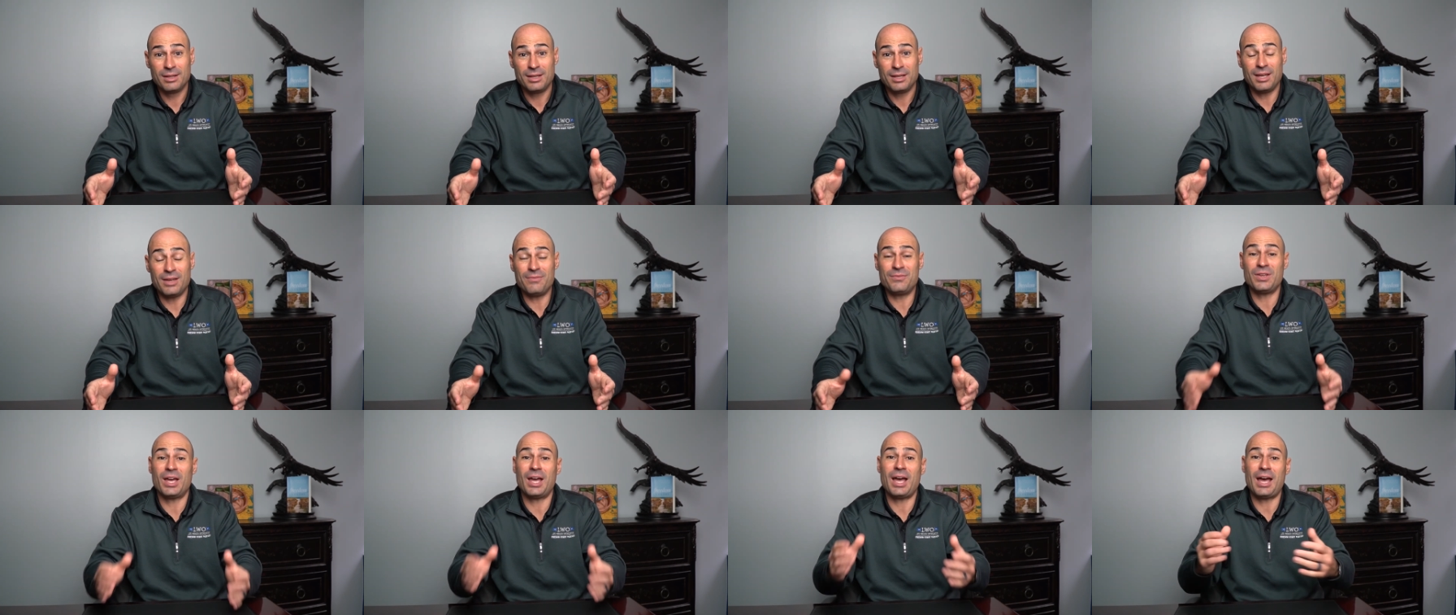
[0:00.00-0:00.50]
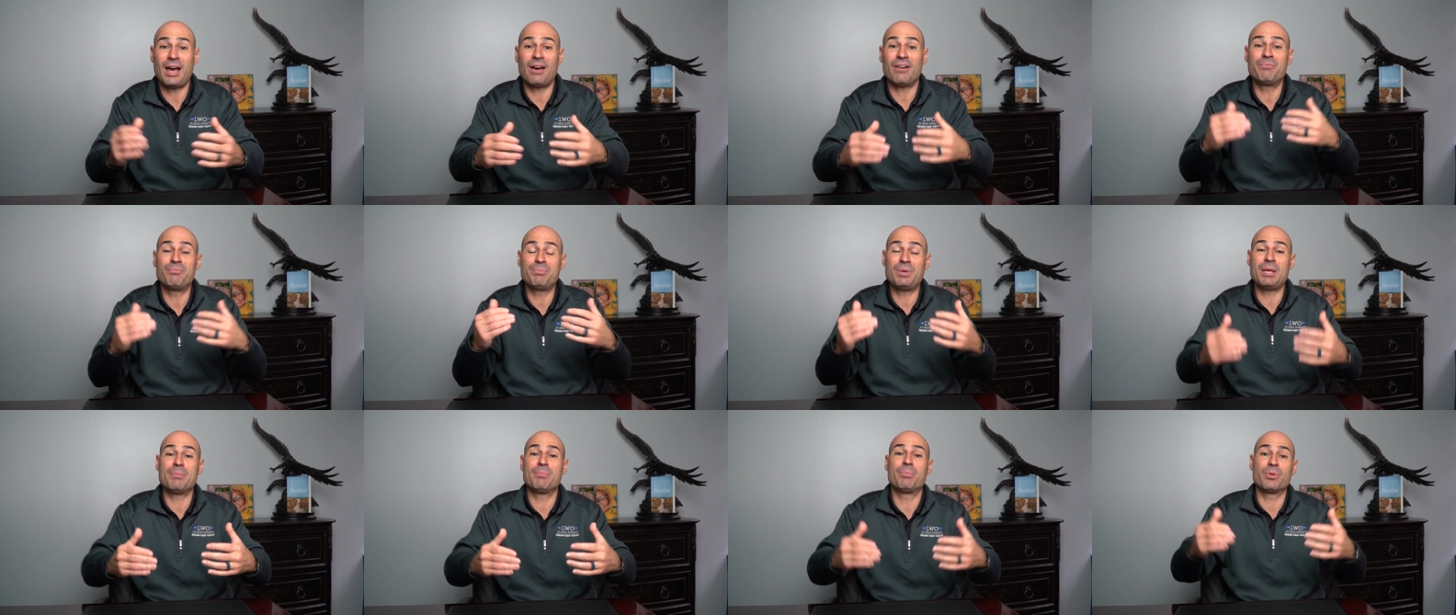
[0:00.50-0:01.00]
If you
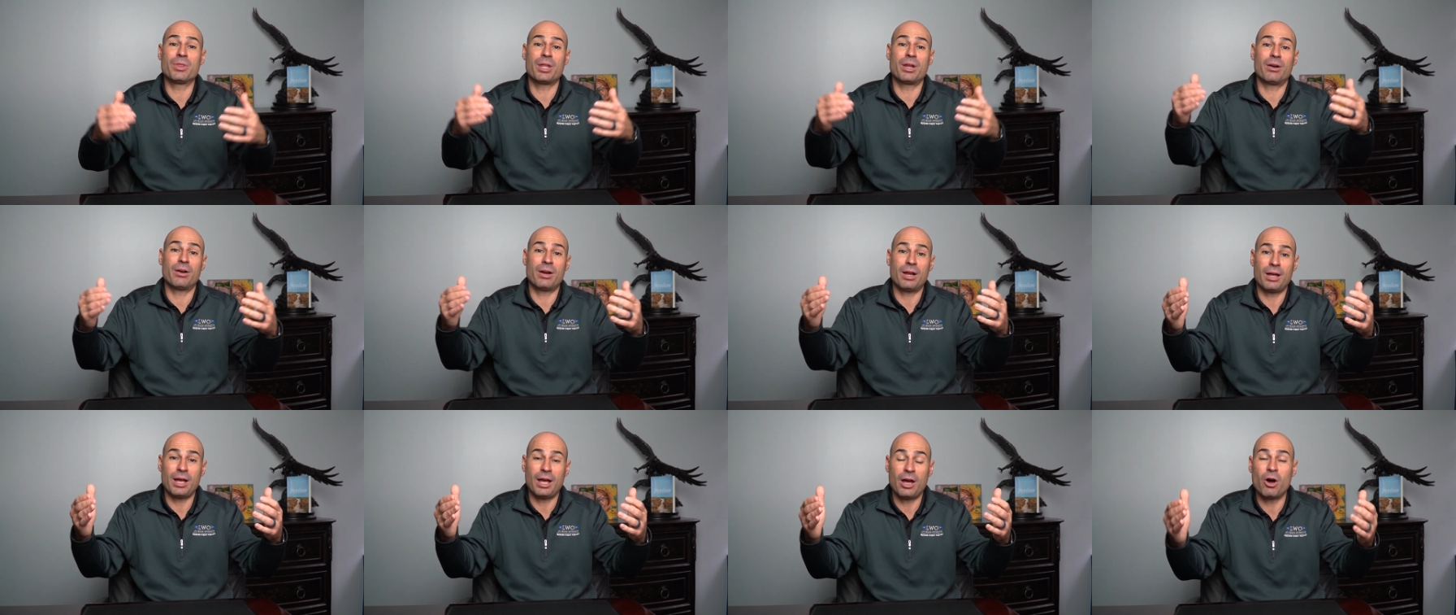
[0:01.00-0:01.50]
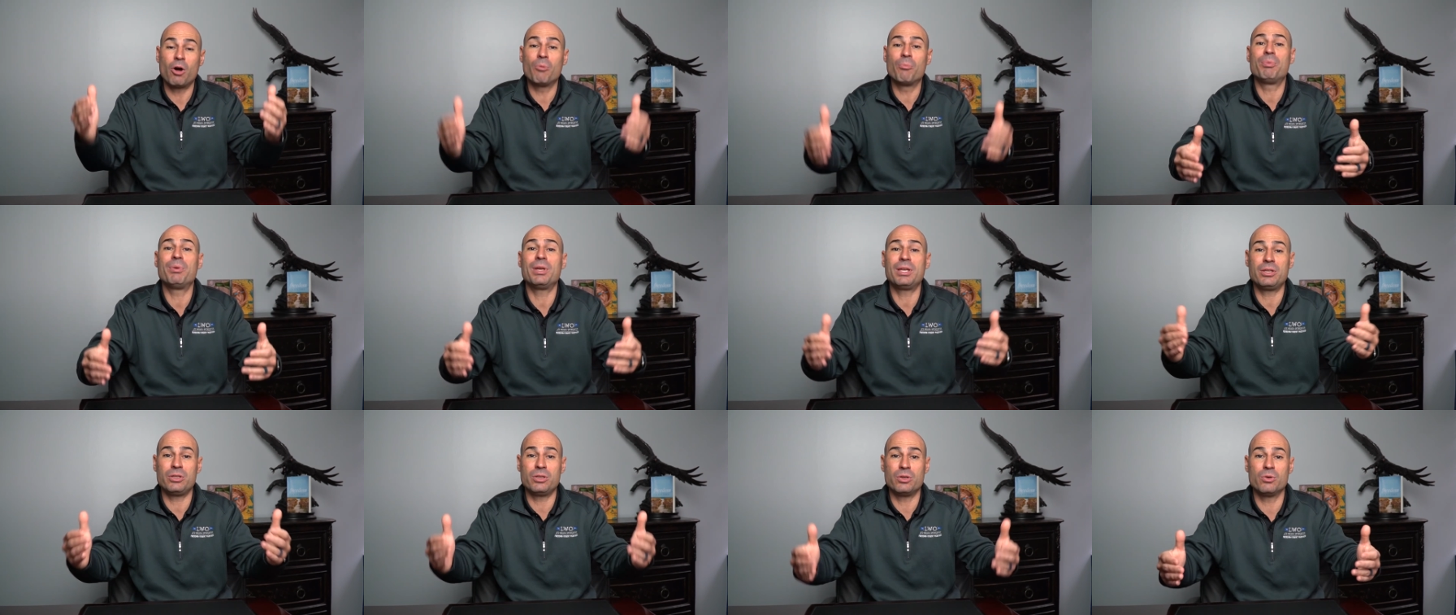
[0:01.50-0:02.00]
have people that are
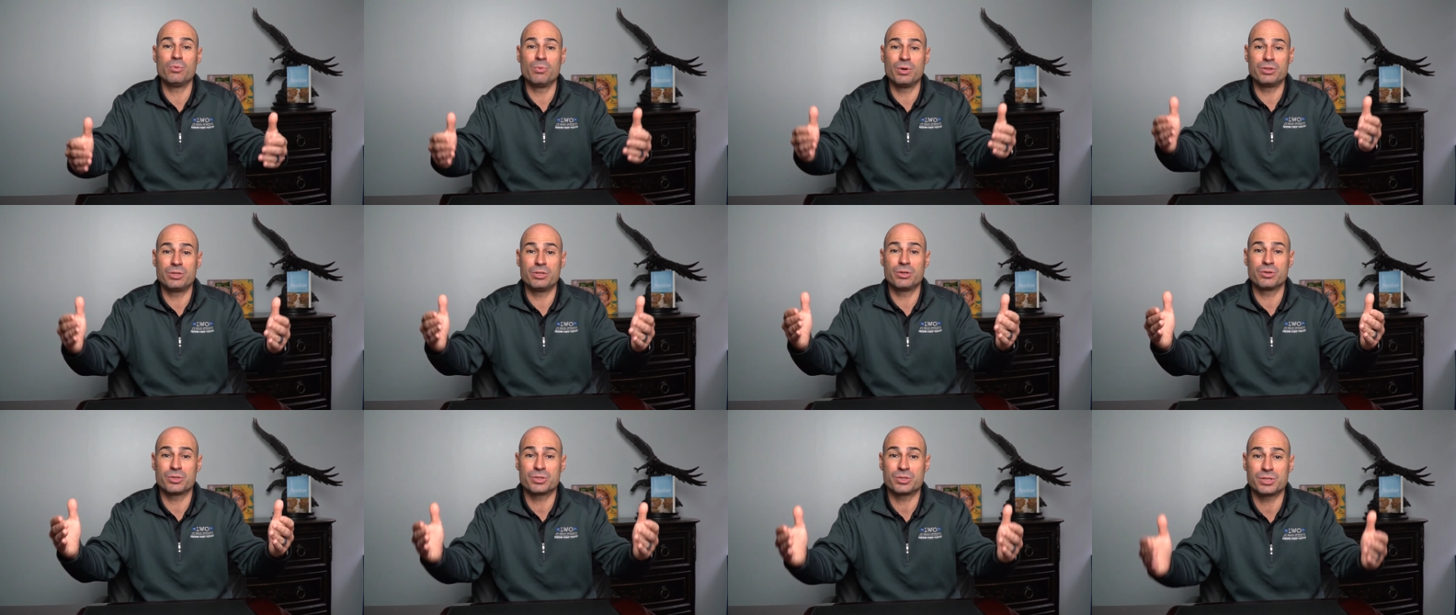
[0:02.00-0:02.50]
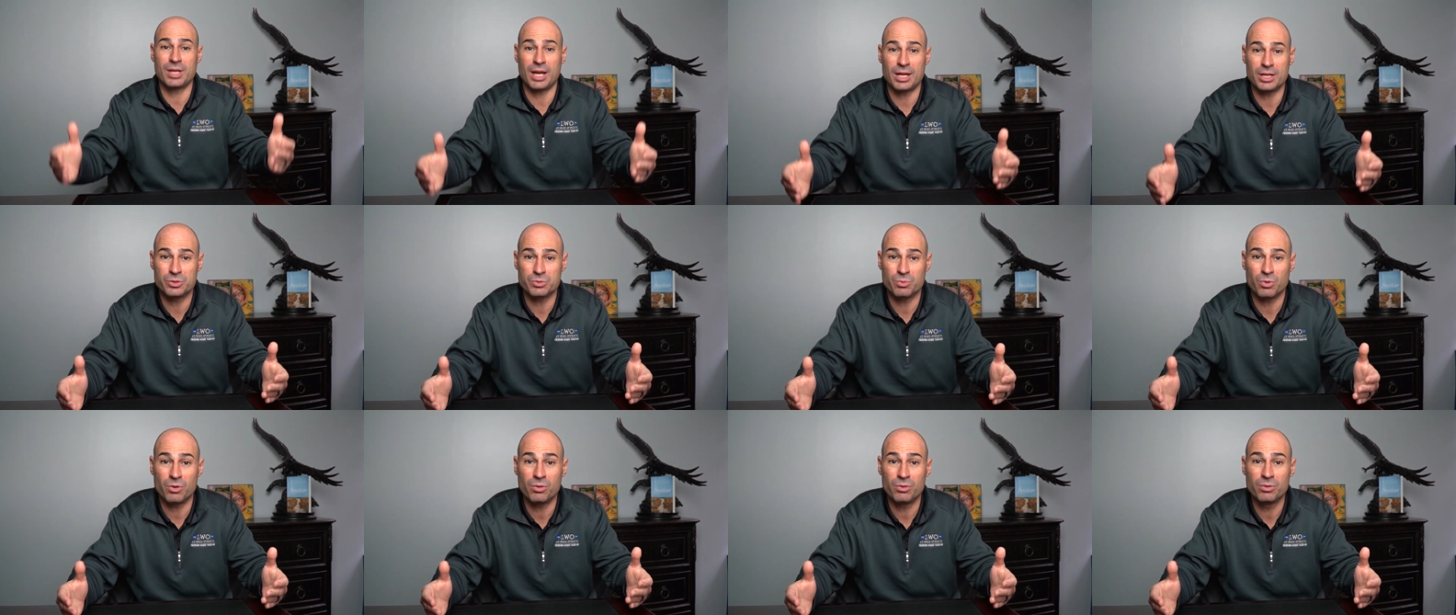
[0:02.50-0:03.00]
helping you with your
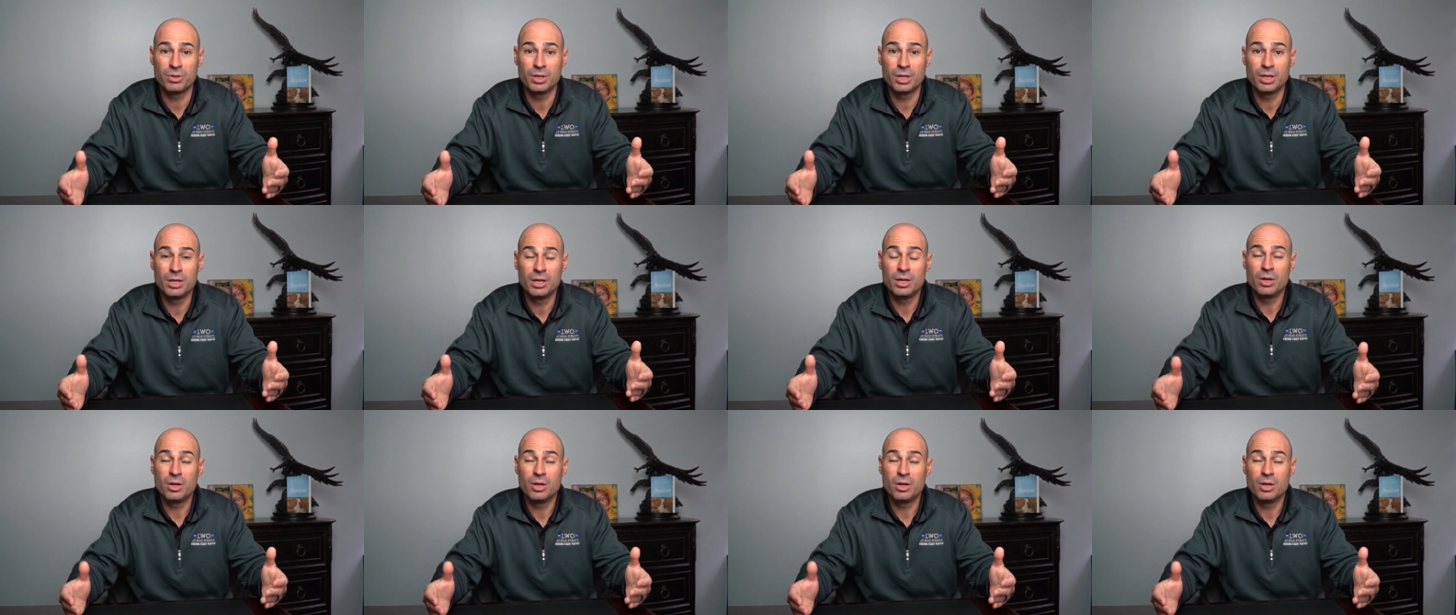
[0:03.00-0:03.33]
schedule,